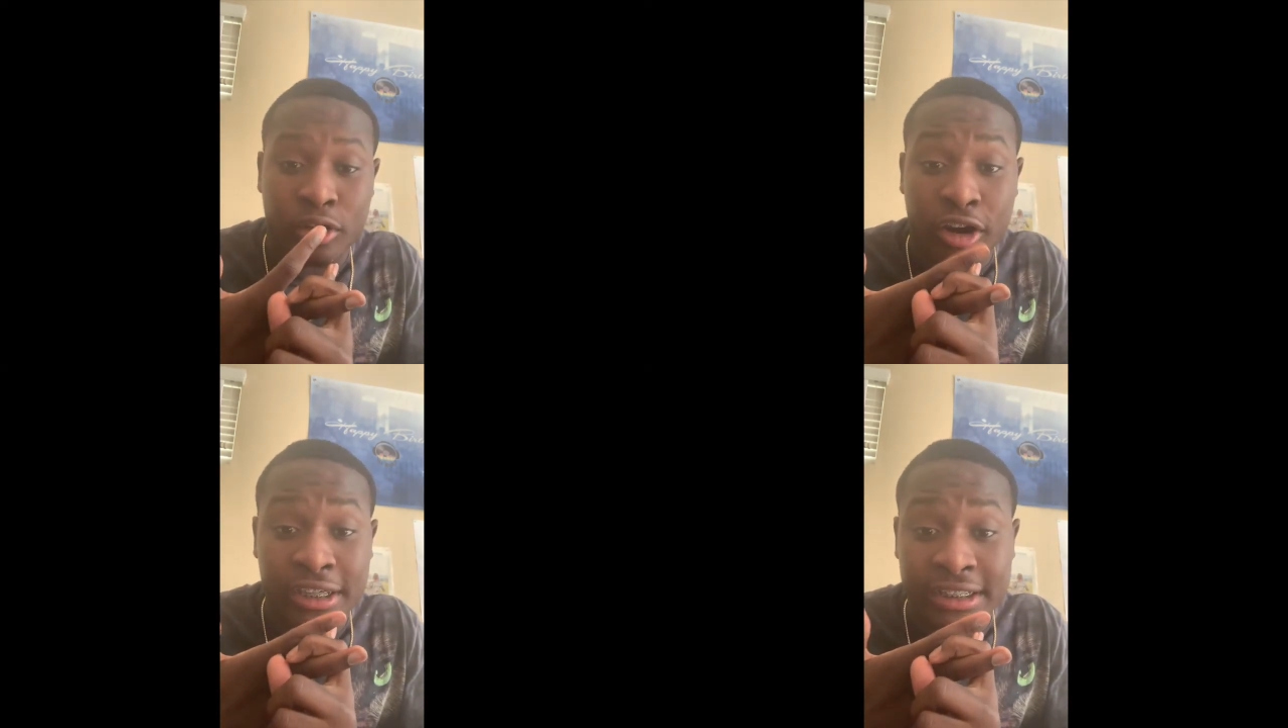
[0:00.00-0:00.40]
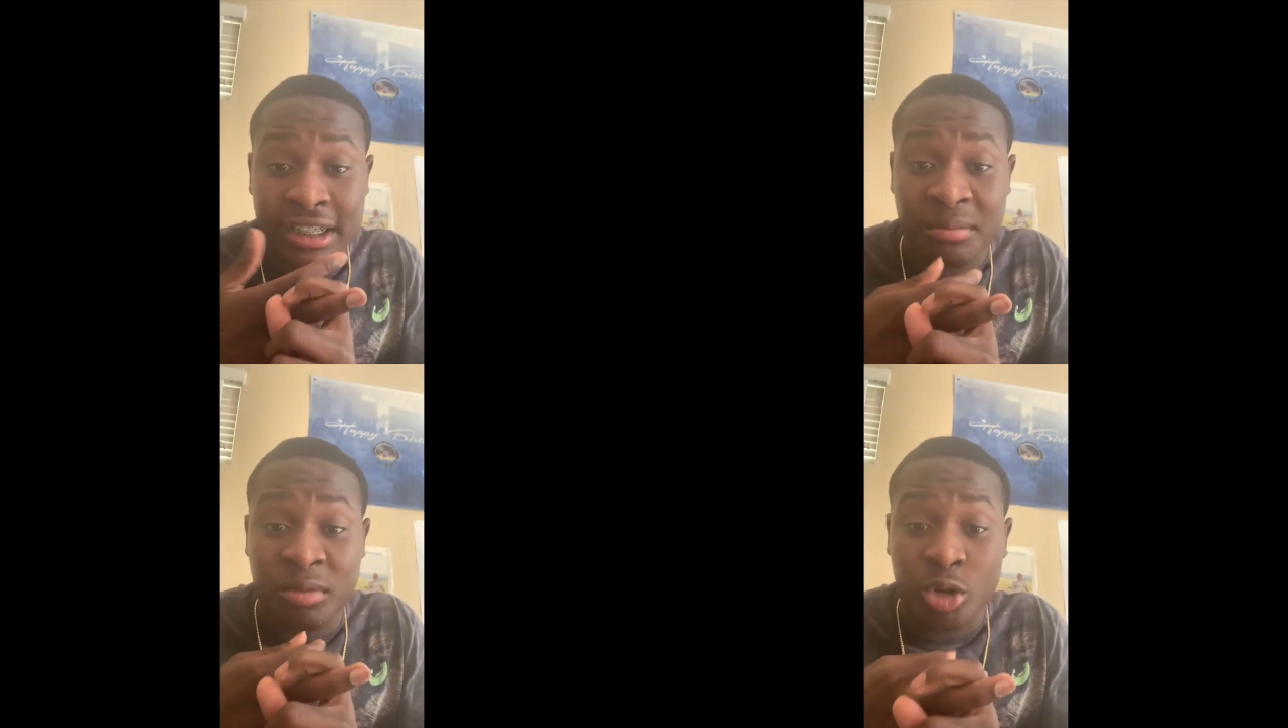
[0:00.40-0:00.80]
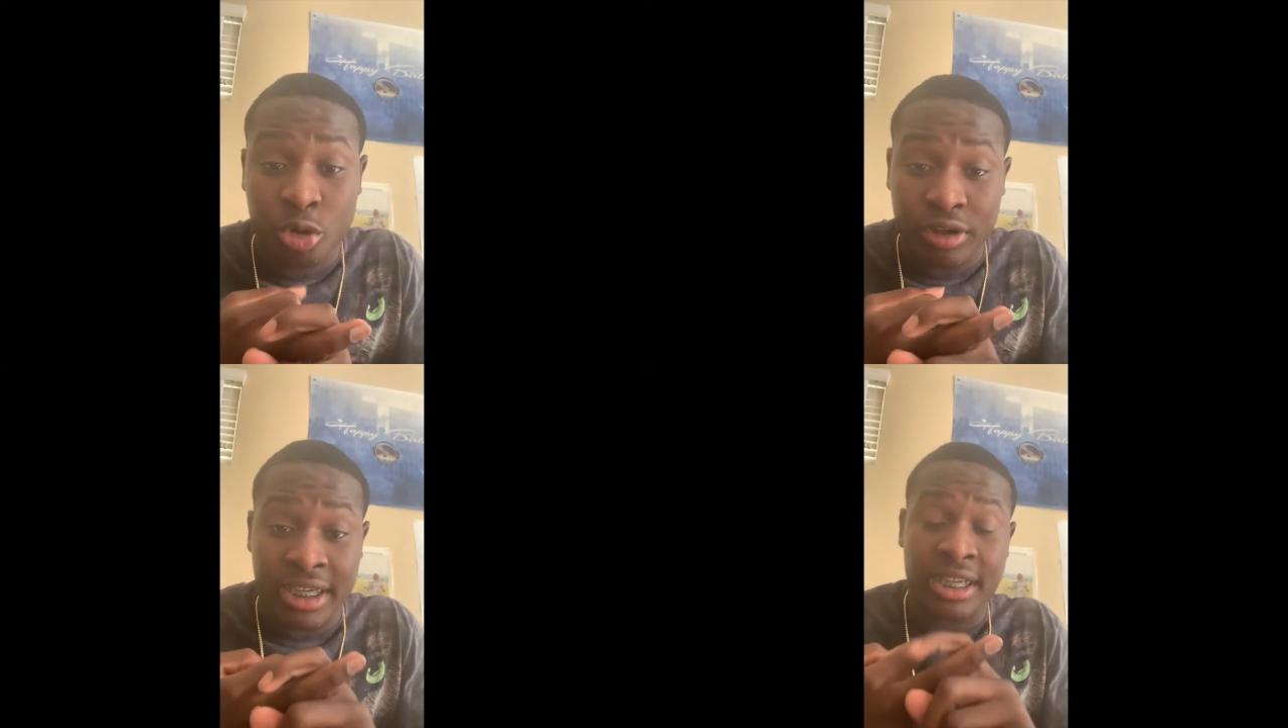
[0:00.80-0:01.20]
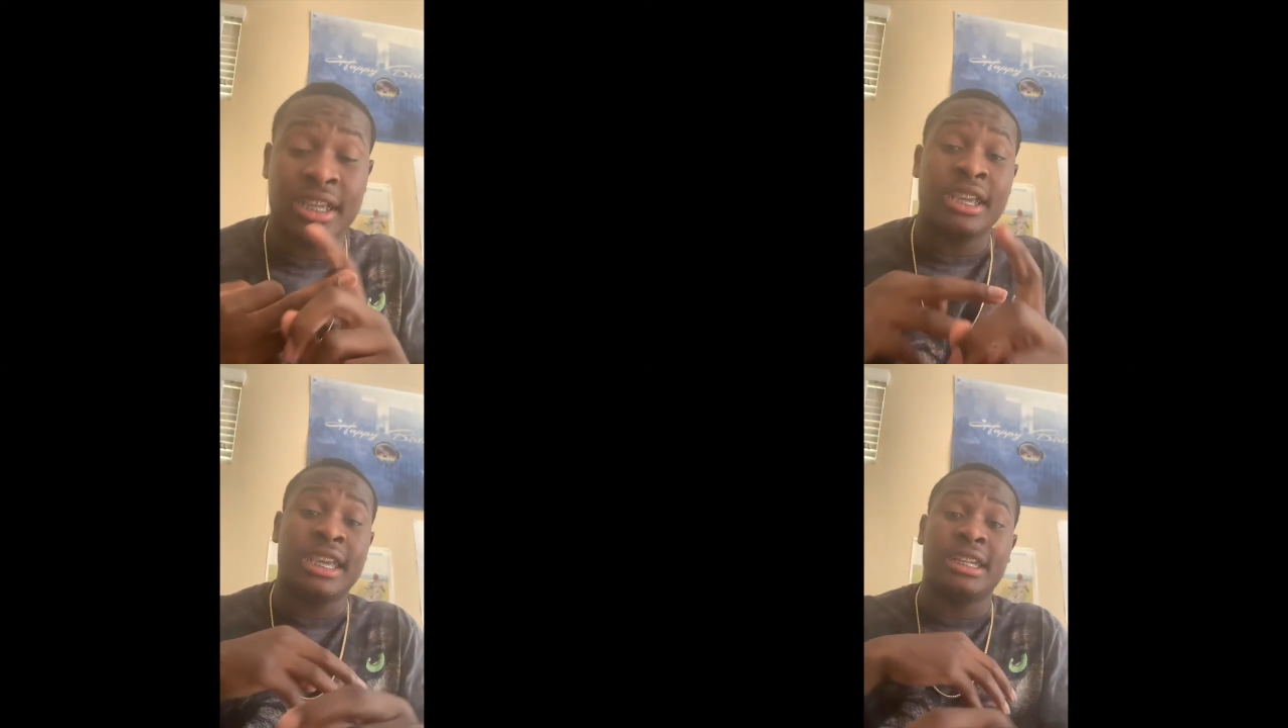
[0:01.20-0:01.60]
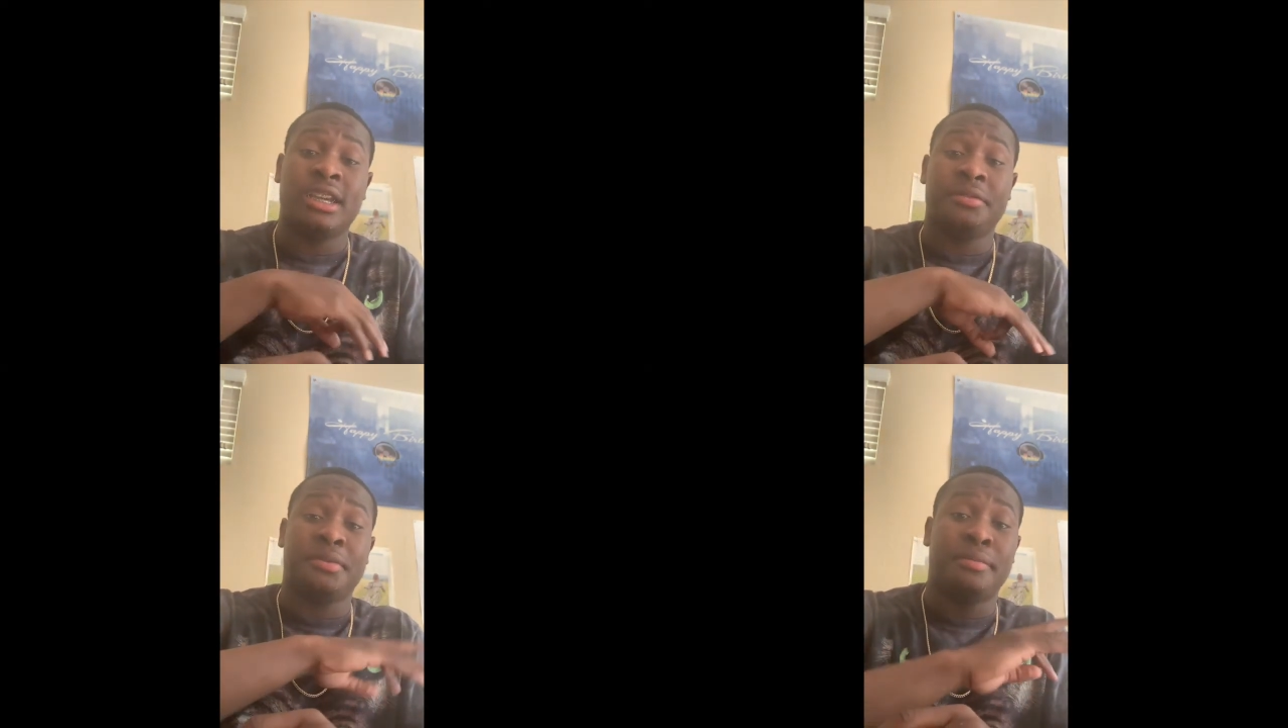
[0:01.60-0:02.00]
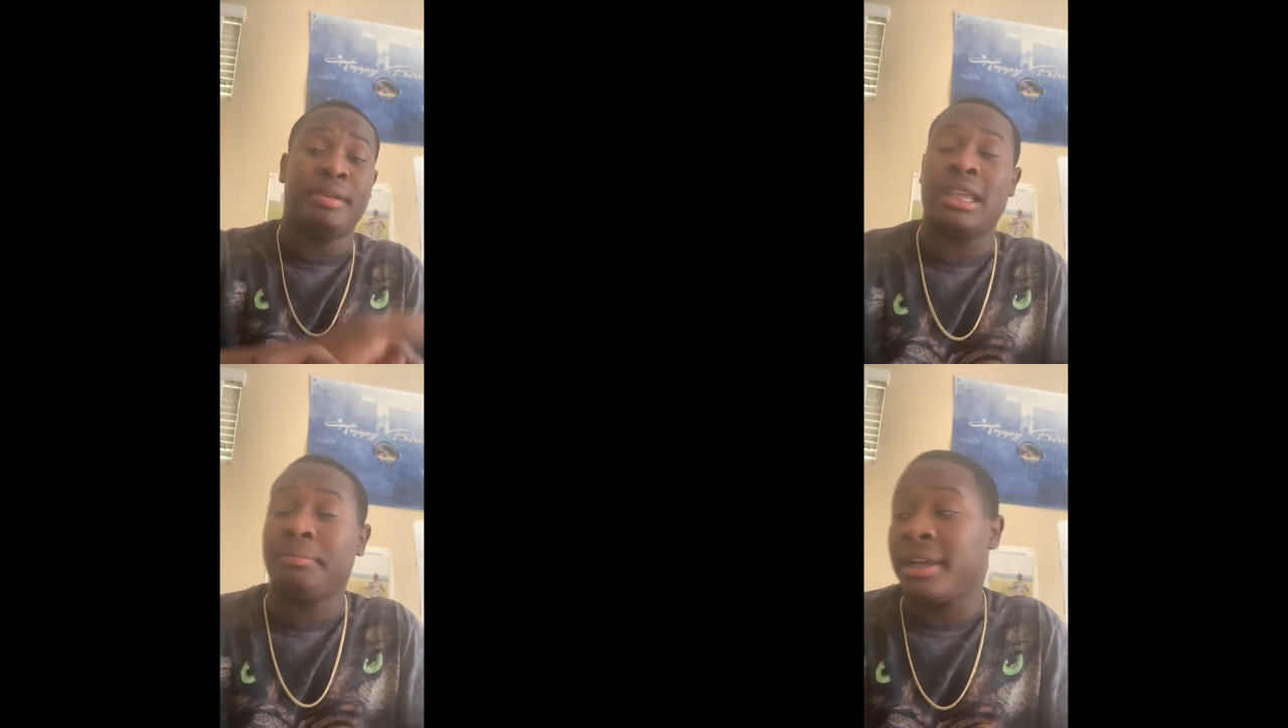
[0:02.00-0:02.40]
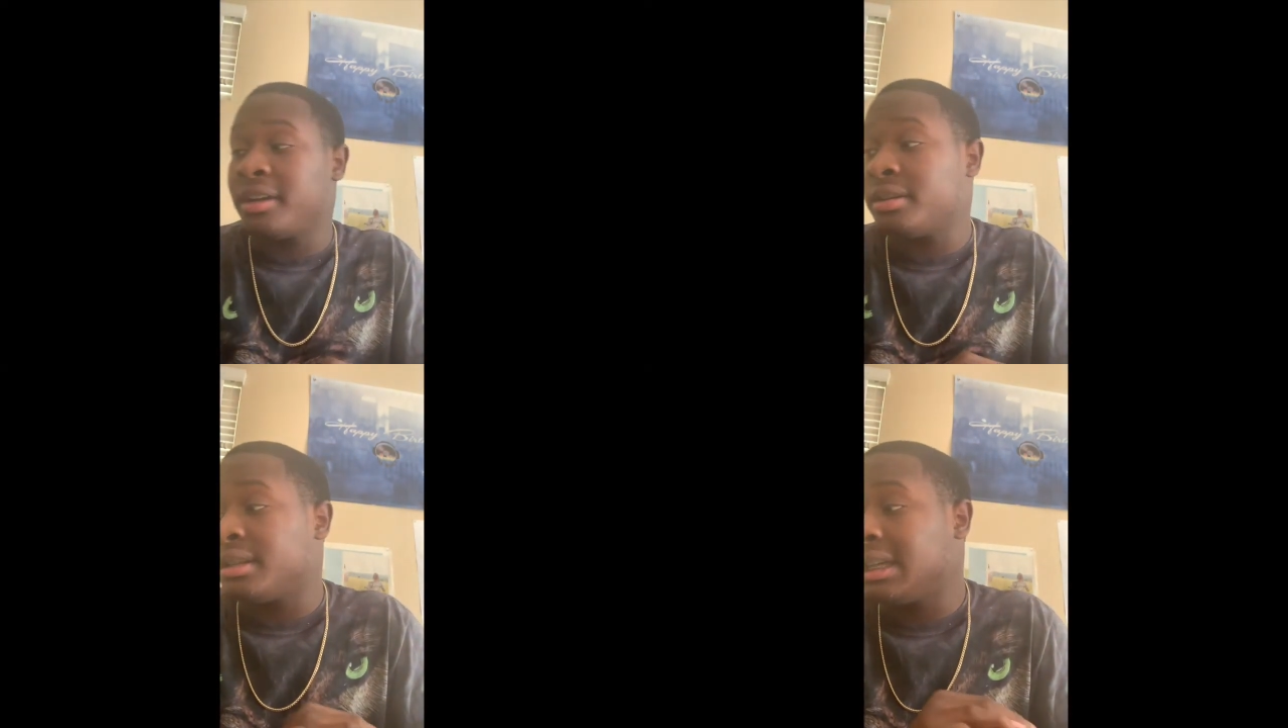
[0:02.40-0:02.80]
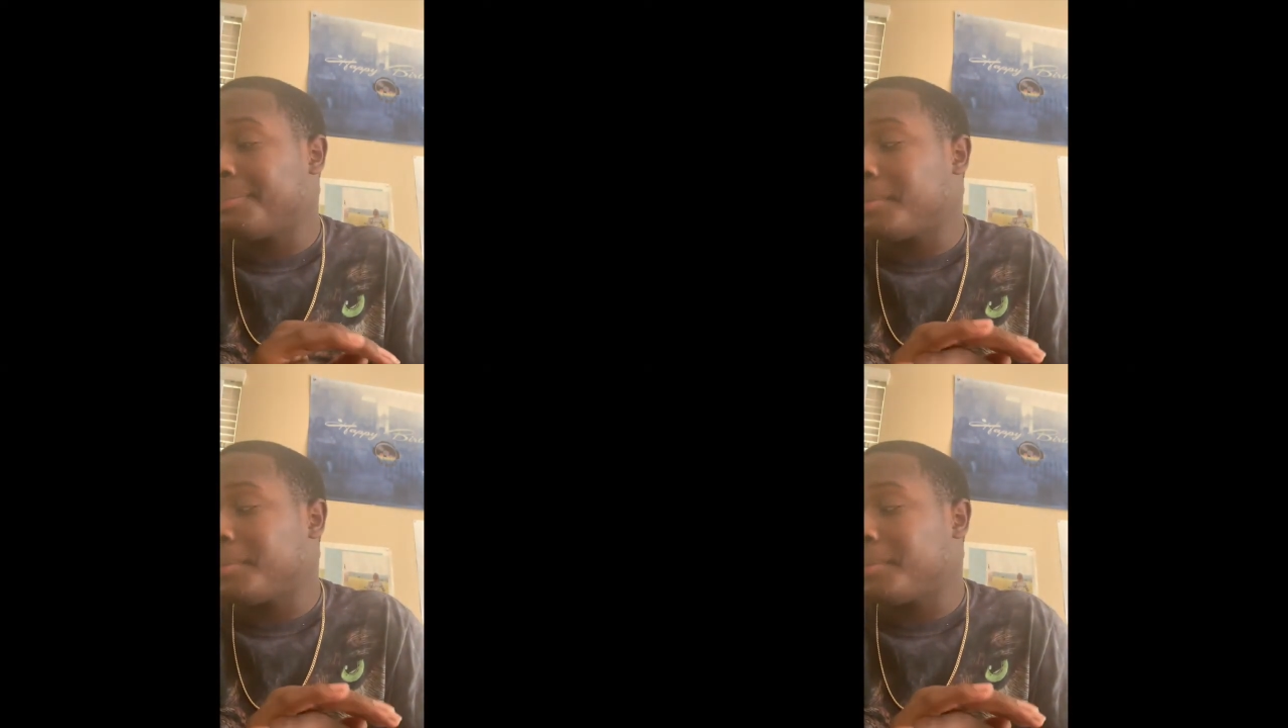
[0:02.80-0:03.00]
Harden is number 3 in terms of the best players of this